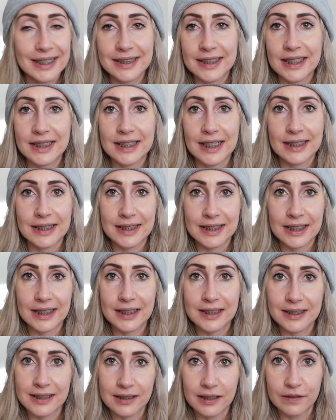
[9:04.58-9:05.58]
I say? 10
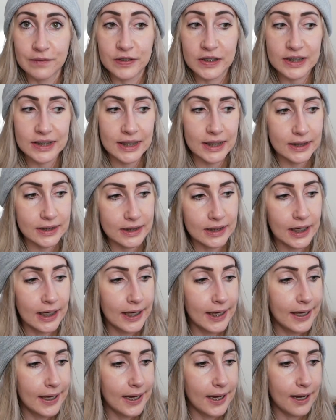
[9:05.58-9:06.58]
sticks, 11 sticks.
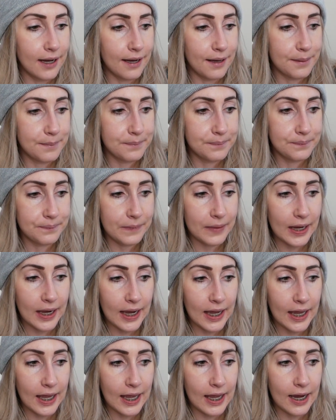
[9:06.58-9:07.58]

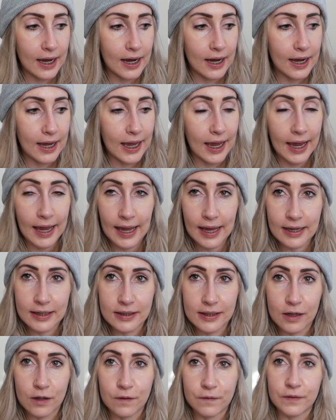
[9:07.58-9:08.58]

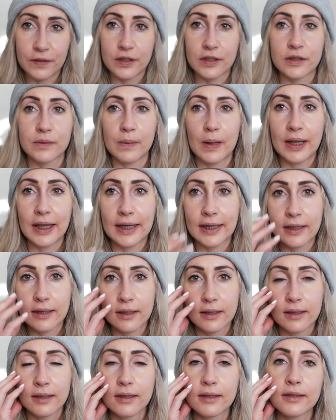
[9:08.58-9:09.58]
And hopefully the swelling
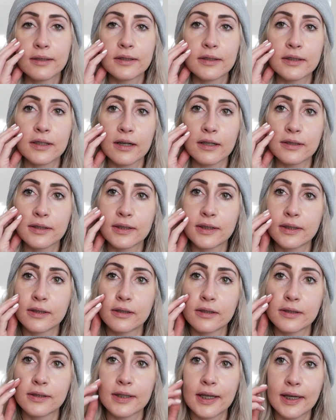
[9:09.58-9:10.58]
starts to
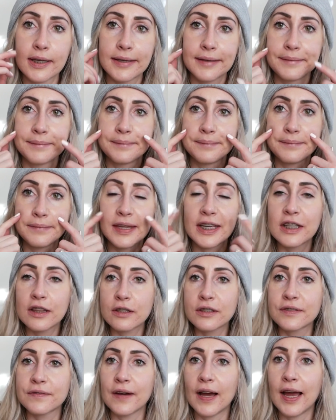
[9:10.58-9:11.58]
just like it
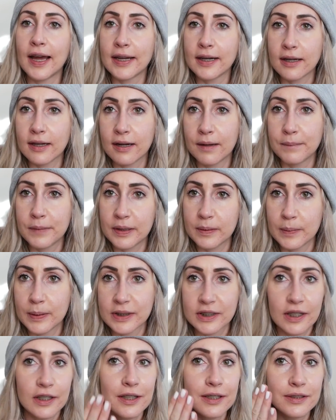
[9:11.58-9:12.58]
looks fine. I'm looking at
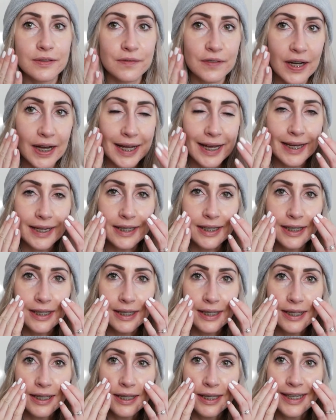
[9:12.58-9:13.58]
myself, it looks fine
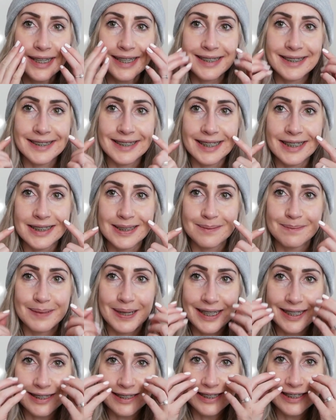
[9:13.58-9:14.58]
until I
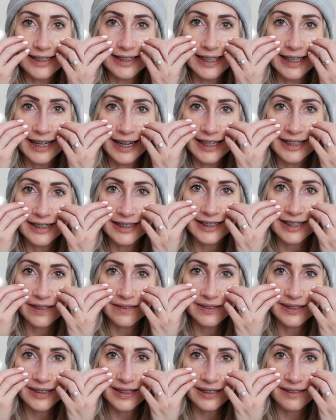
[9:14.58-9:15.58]
smile and then I just have
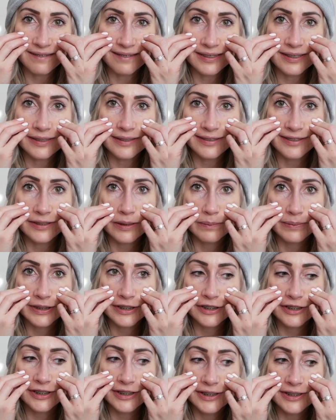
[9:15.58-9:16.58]
these like really chubby
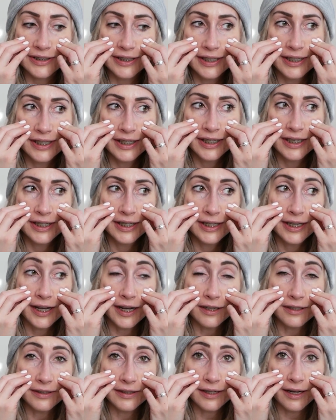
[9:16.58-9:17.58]
cheeks.
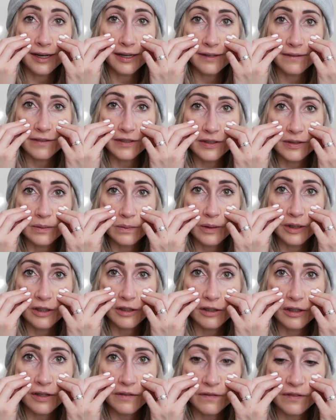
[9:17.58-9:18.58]
I'll die if this is what I
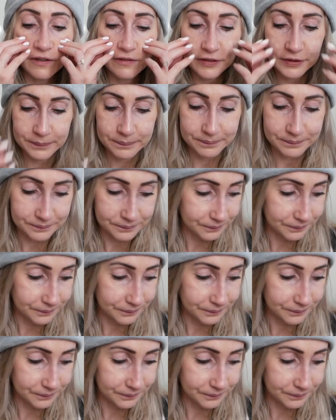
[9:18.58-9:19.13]
look like forever.